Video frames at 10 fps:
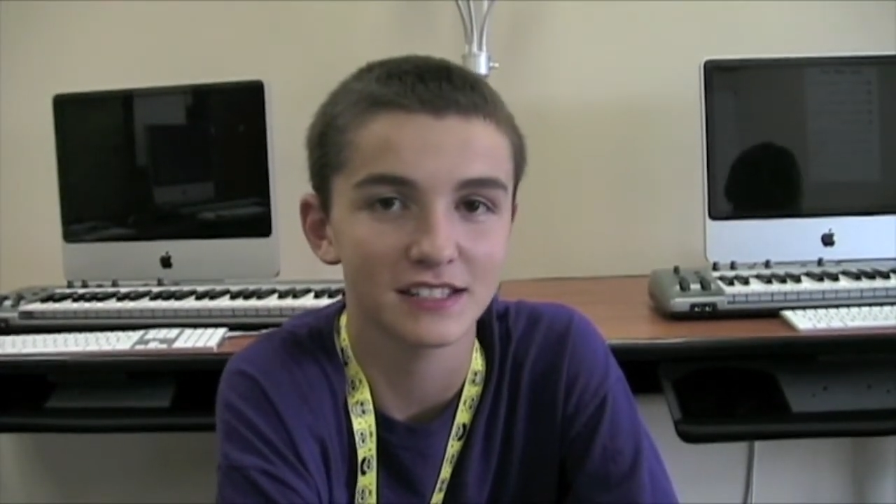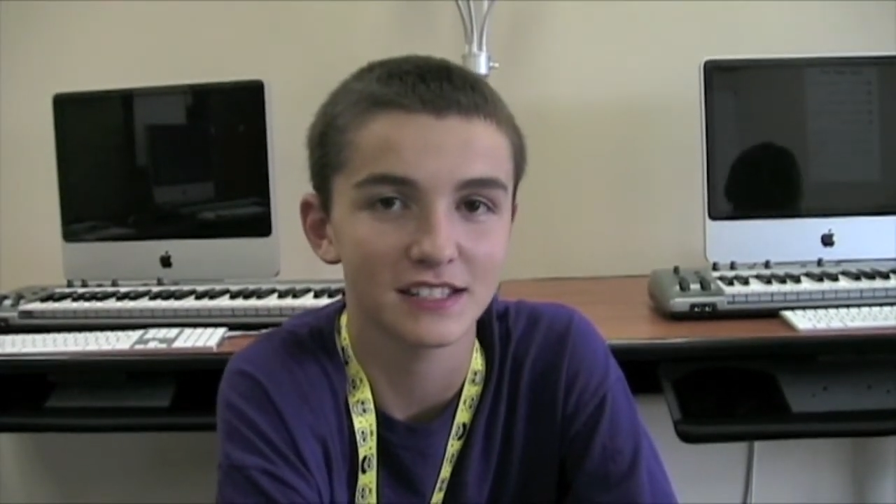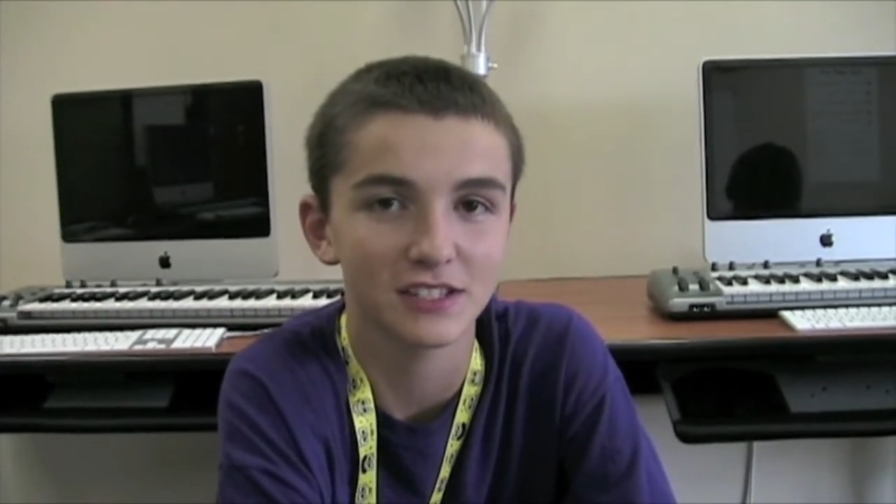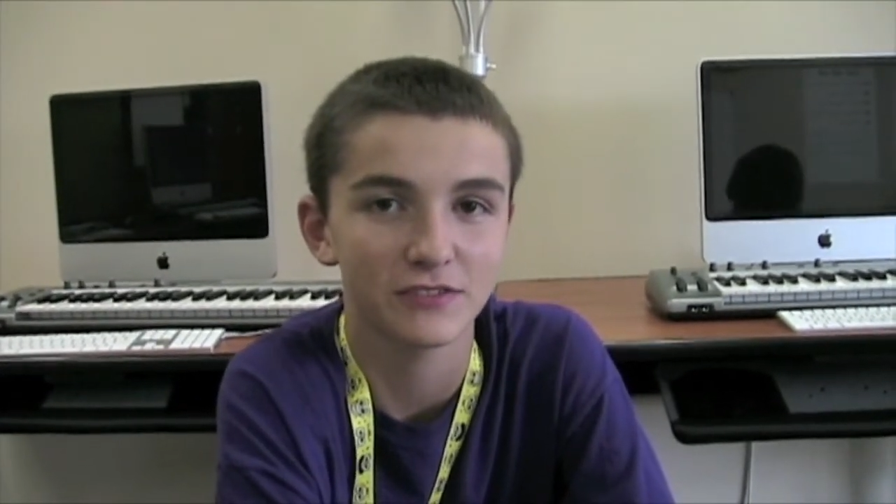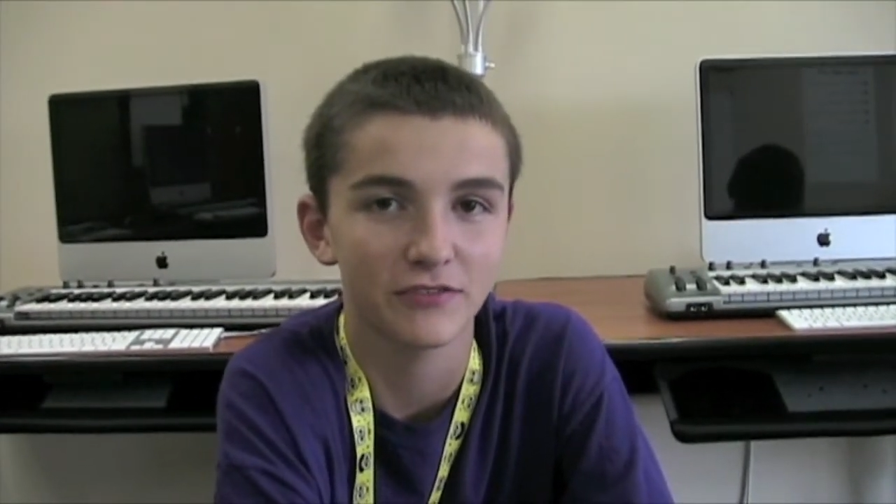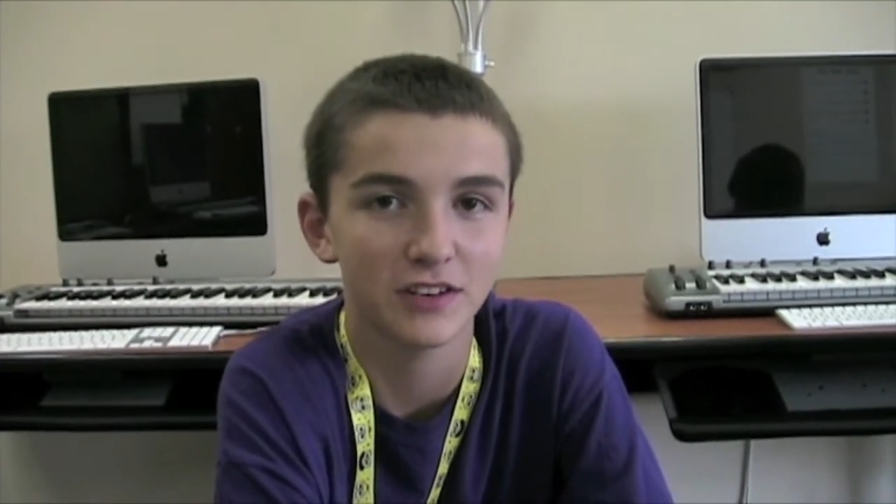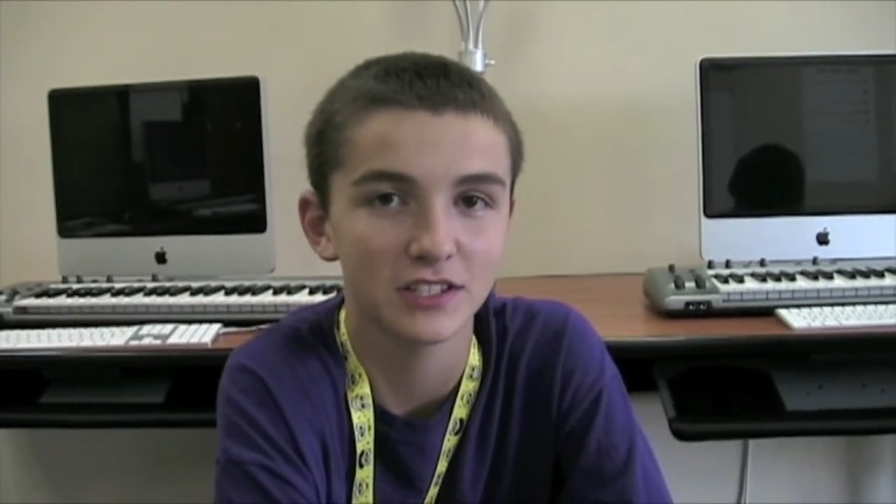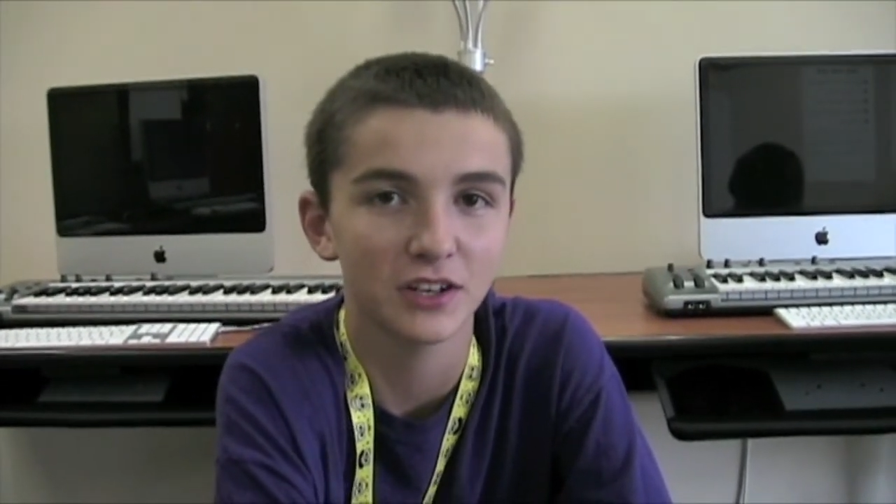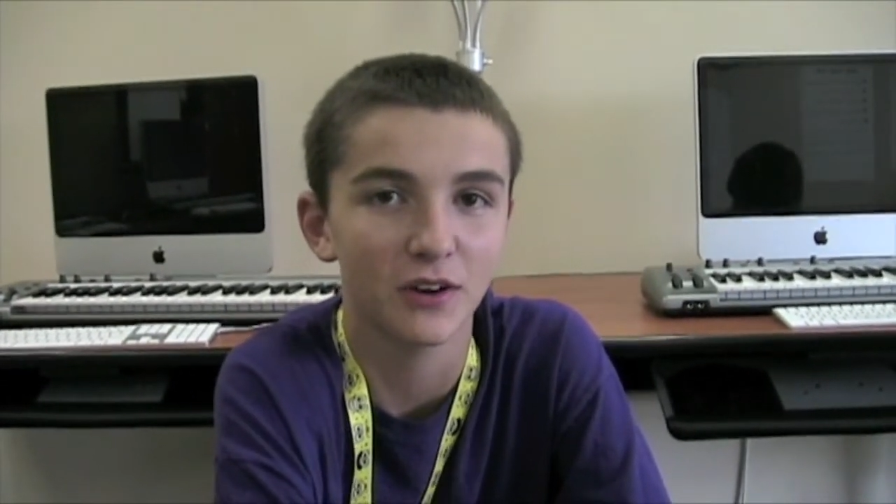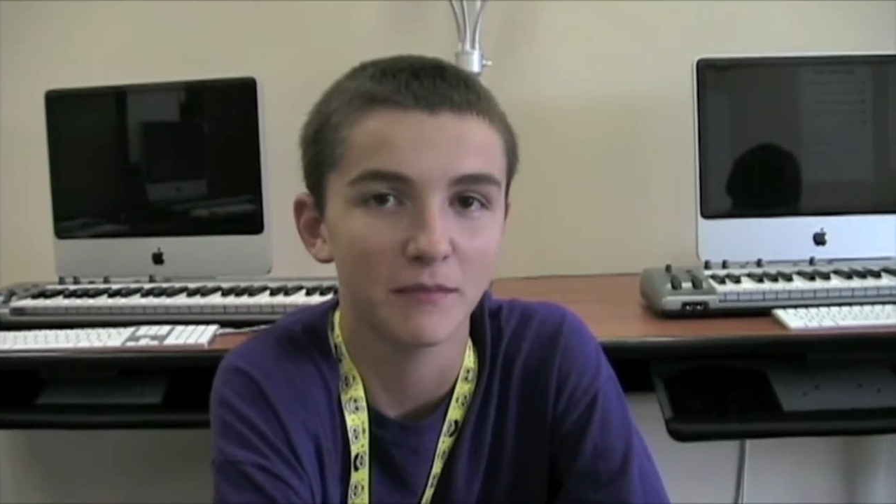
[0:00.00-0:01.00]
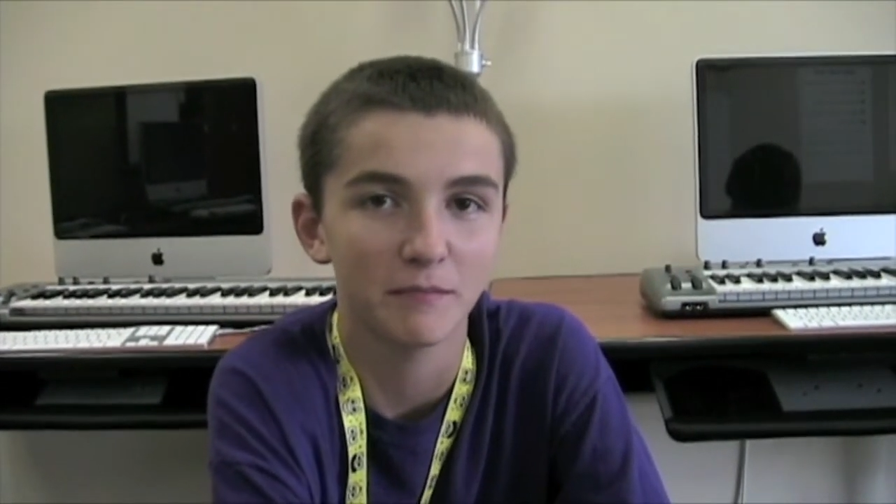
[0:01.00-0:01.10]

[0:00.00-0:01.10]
Is first you go on